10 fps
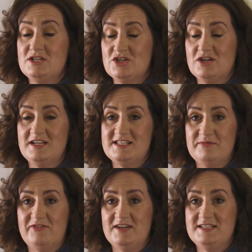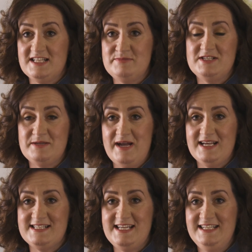journalism for a dance music
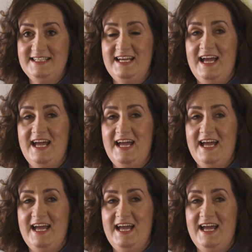magazine,